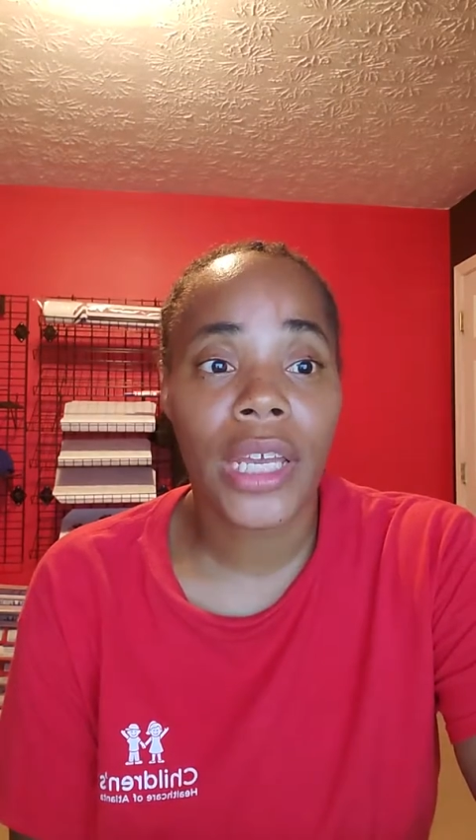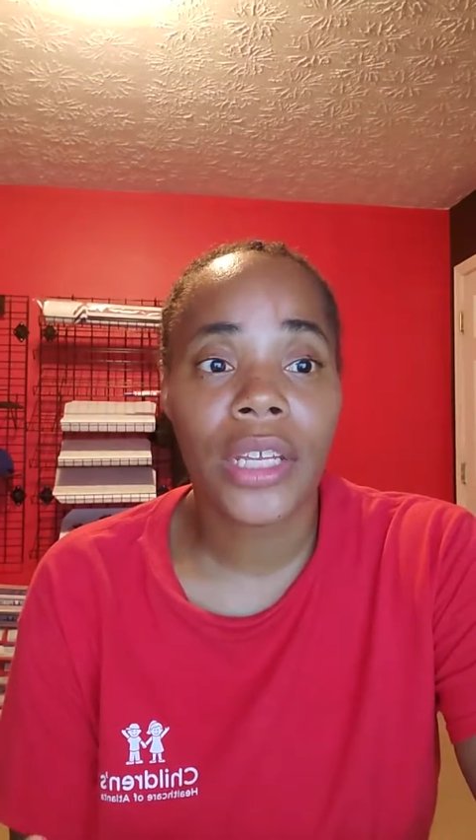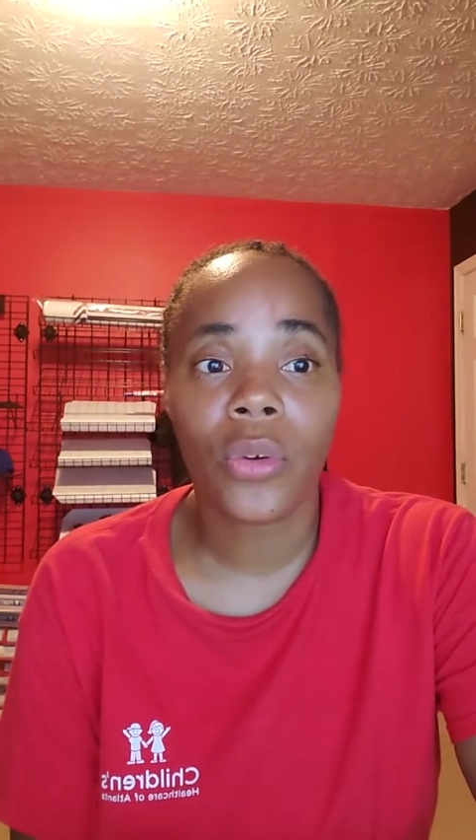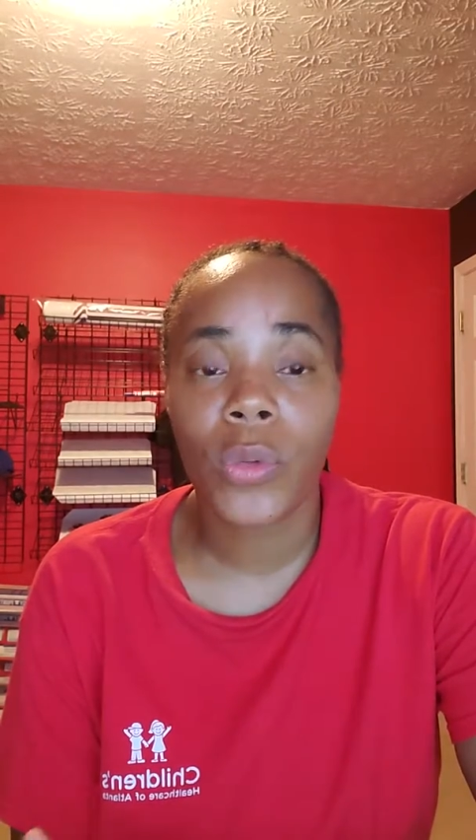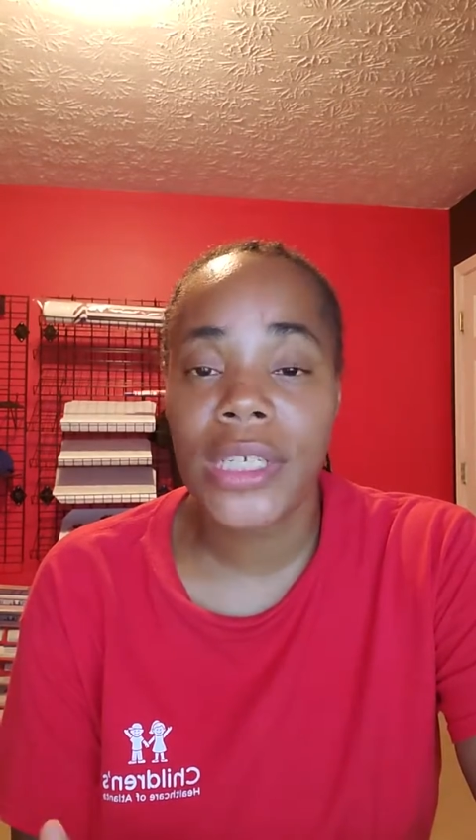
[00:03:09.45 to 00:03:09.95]
in
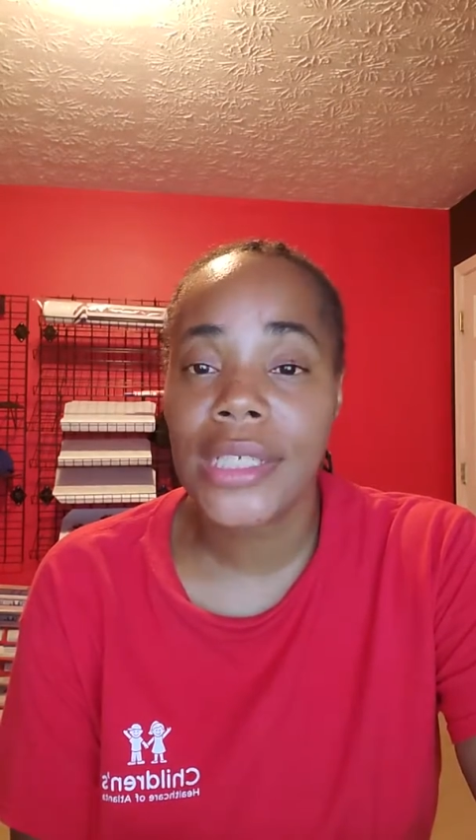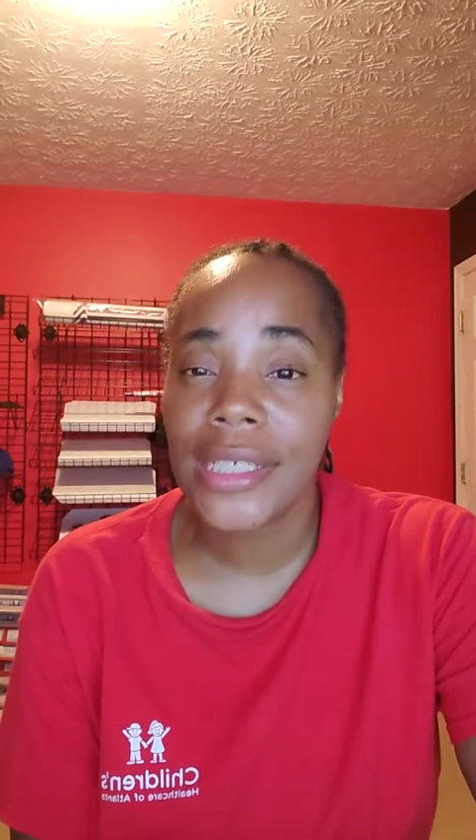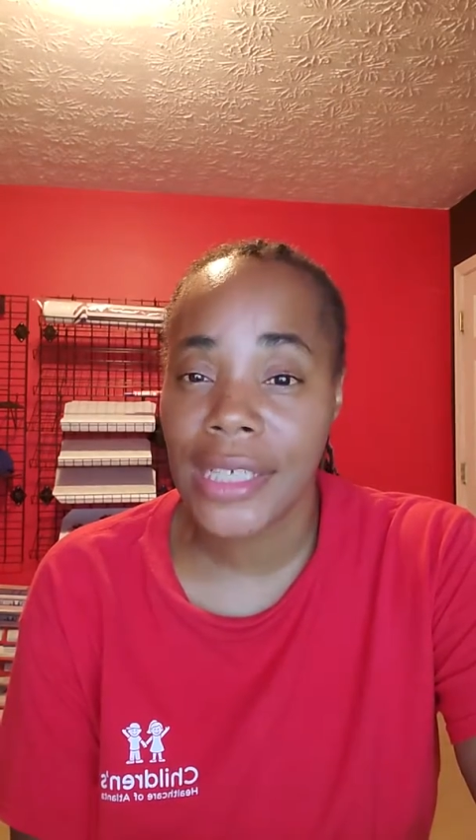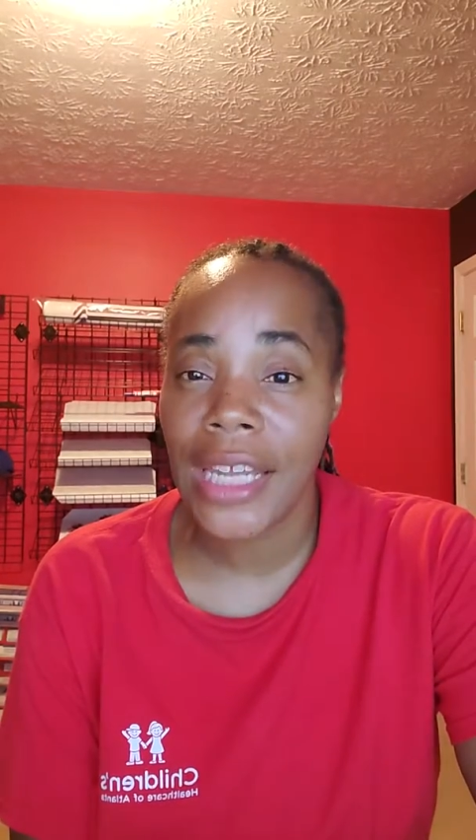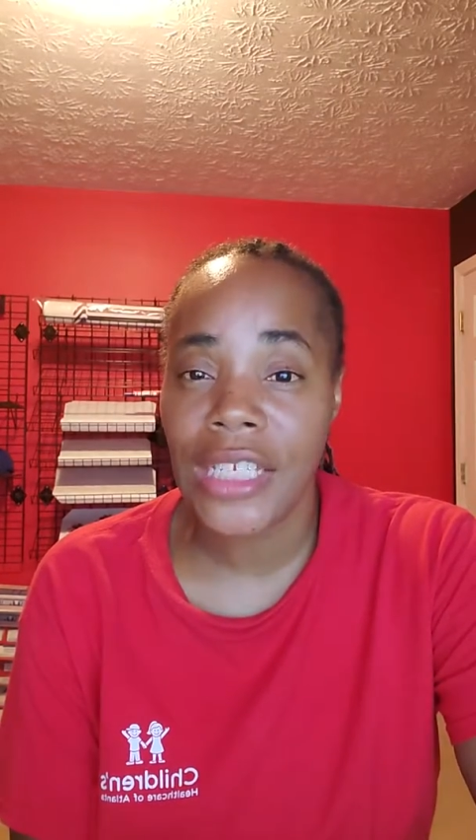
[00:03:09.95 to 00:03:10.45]
a recent
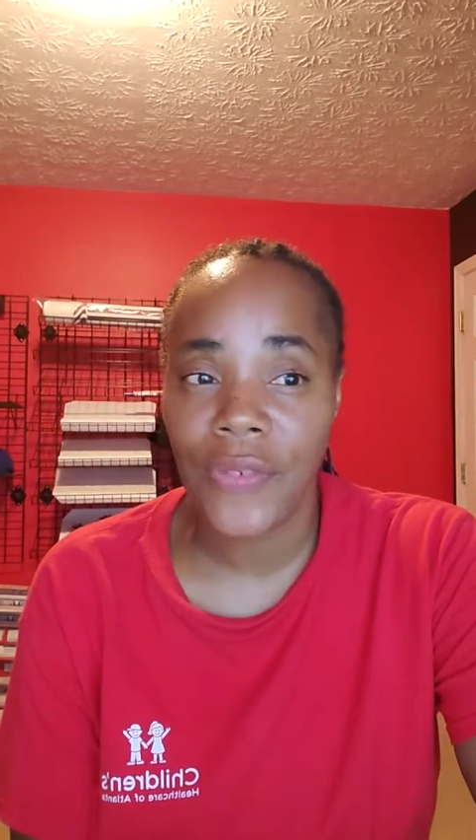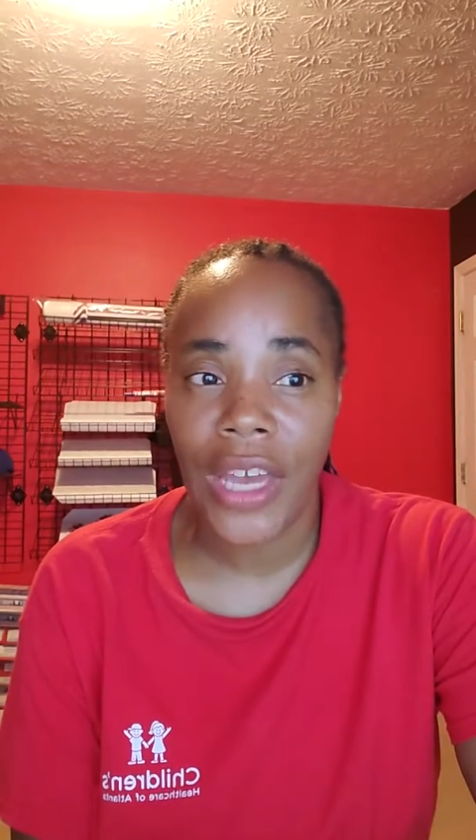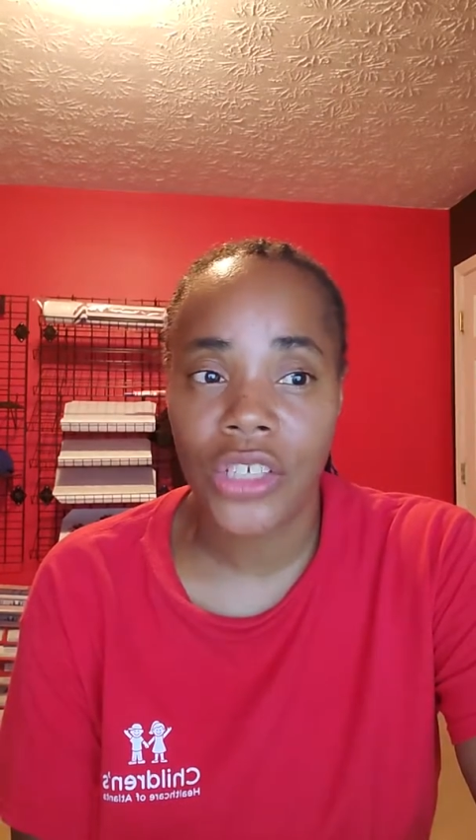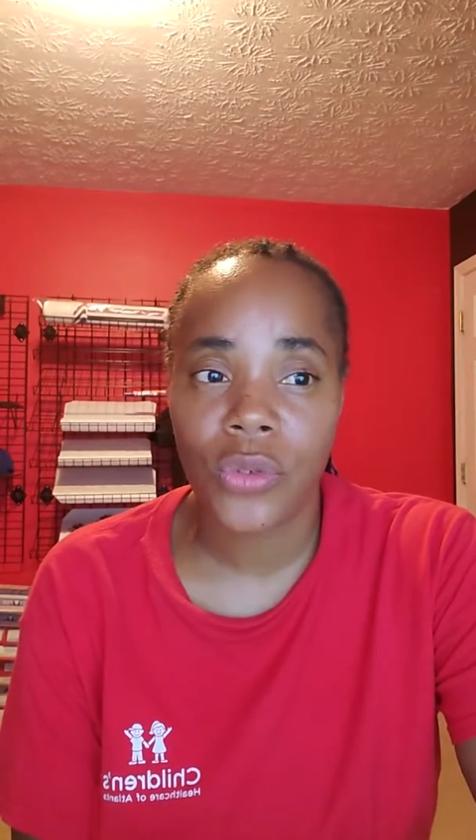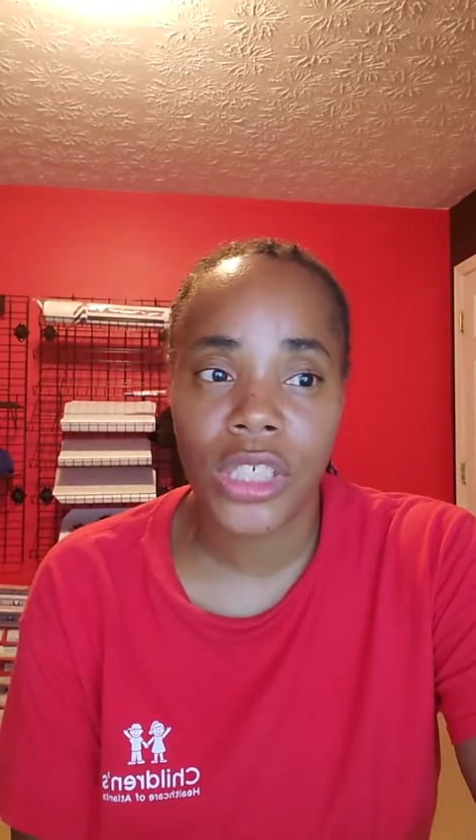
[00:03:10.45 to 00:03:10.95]

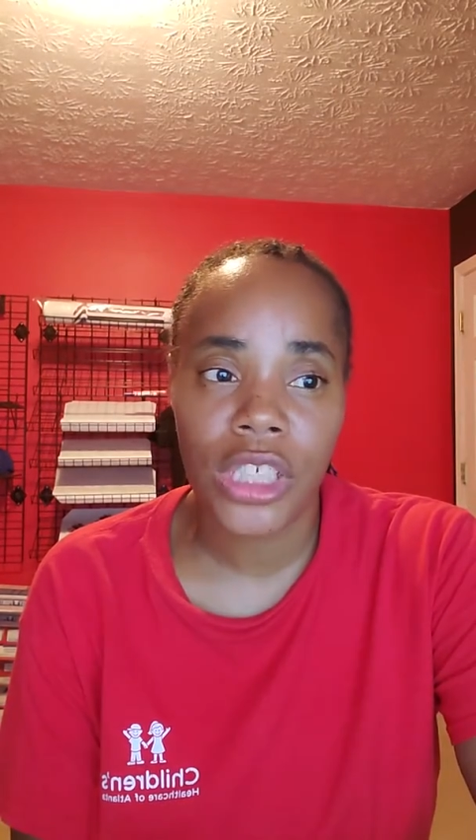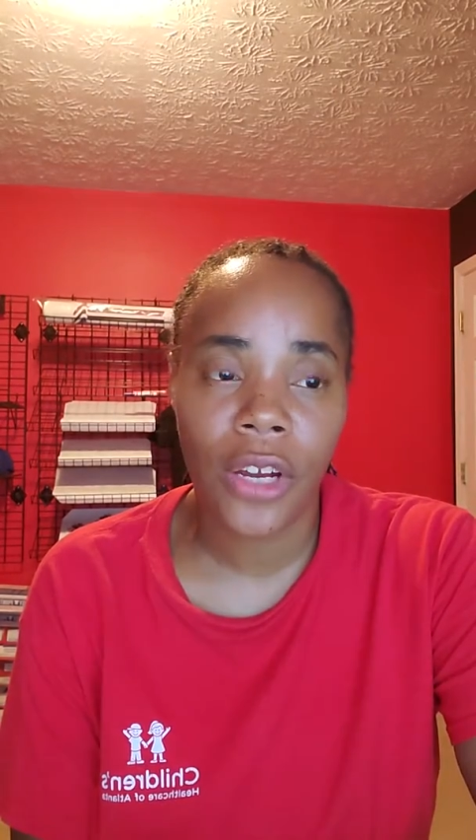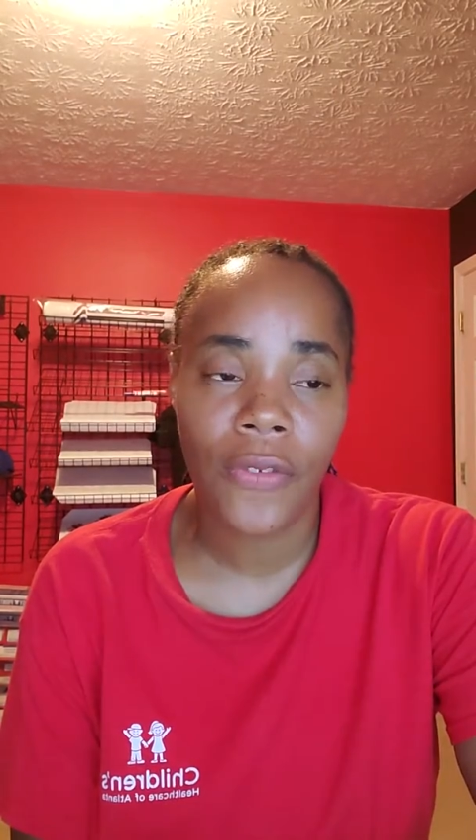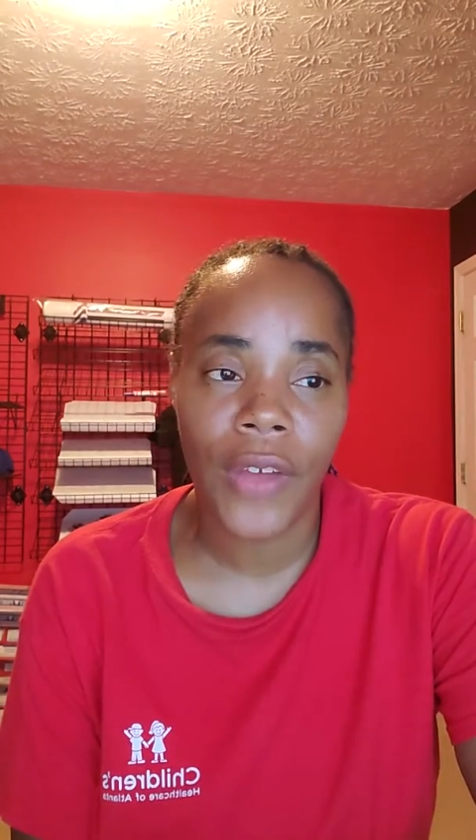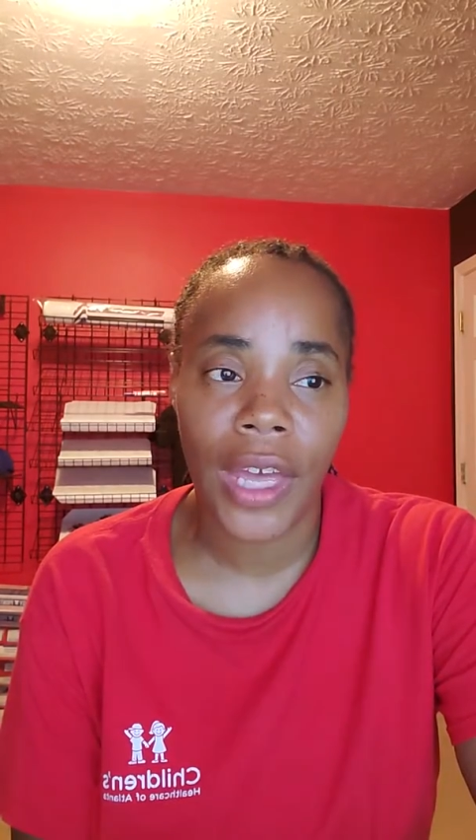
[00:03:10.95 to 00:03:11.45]
satisfactory
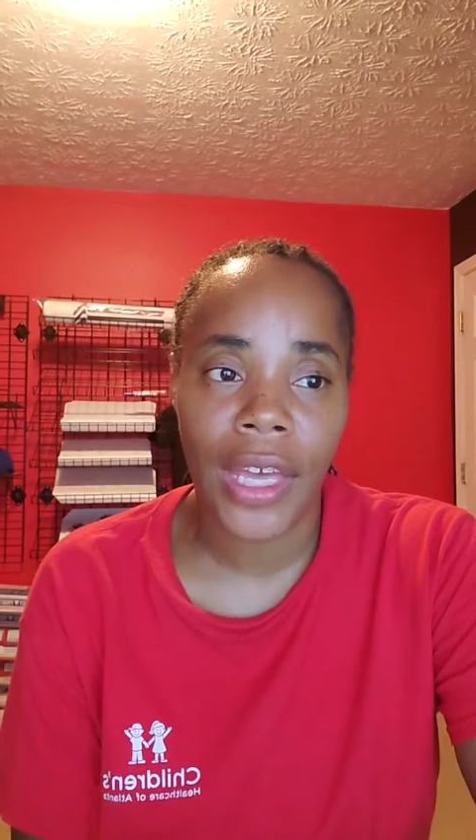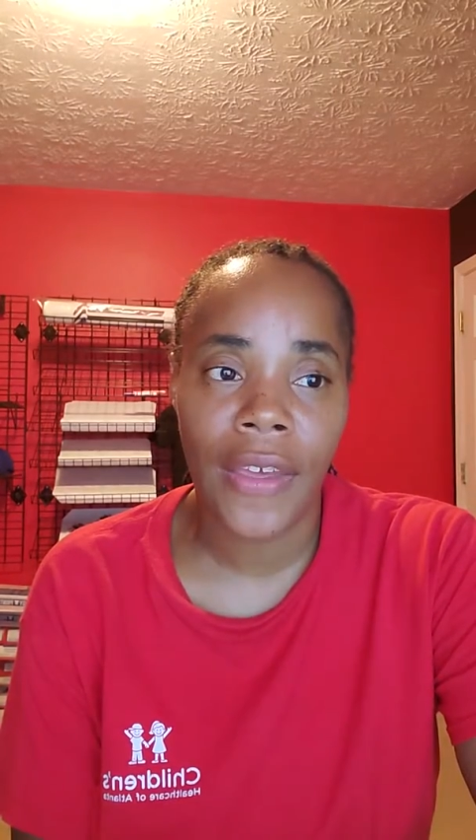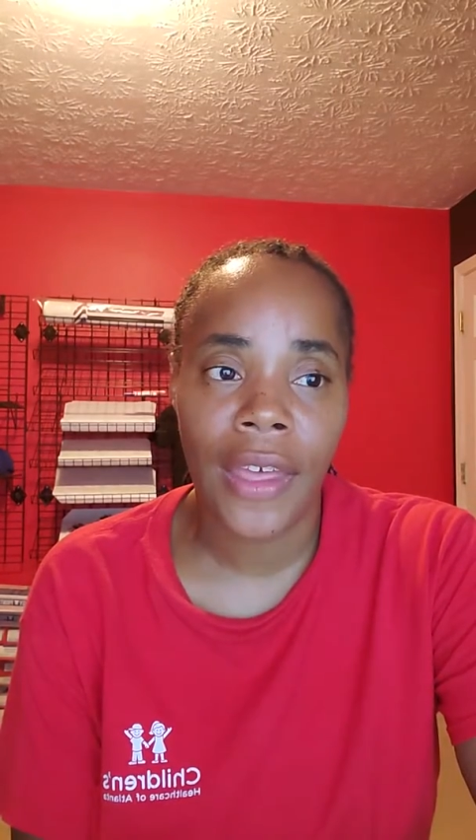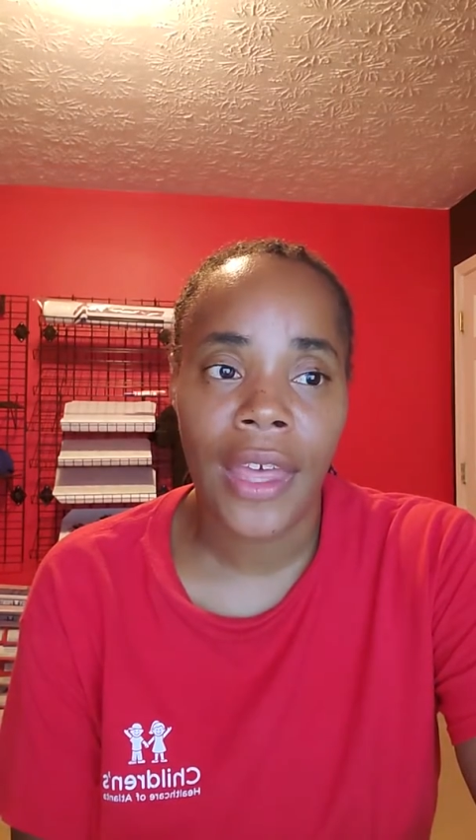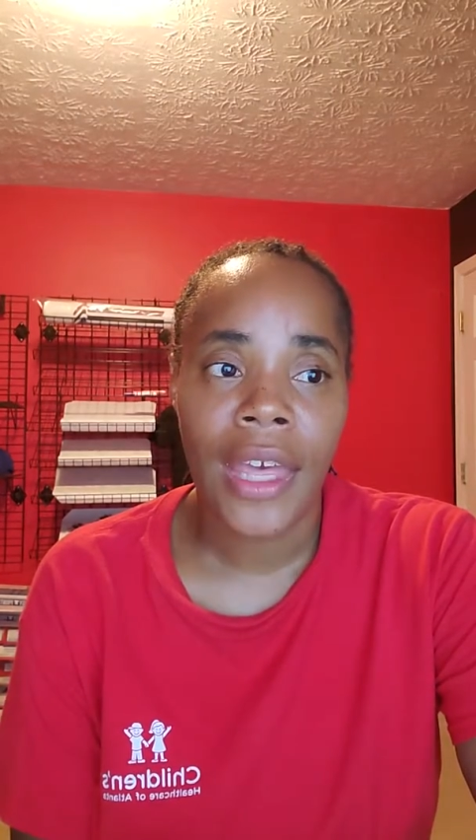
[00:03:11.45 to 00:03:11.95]
survey